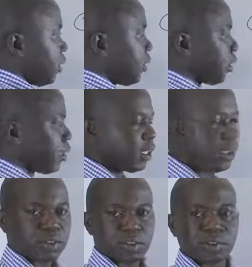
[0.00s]
It's an
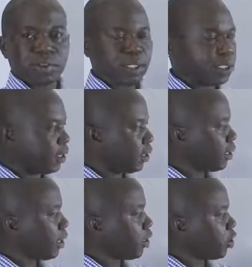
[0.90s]

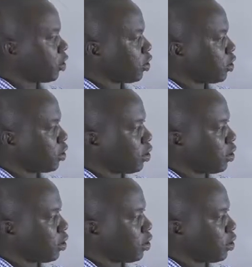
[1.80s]
ectoparasite. Leech,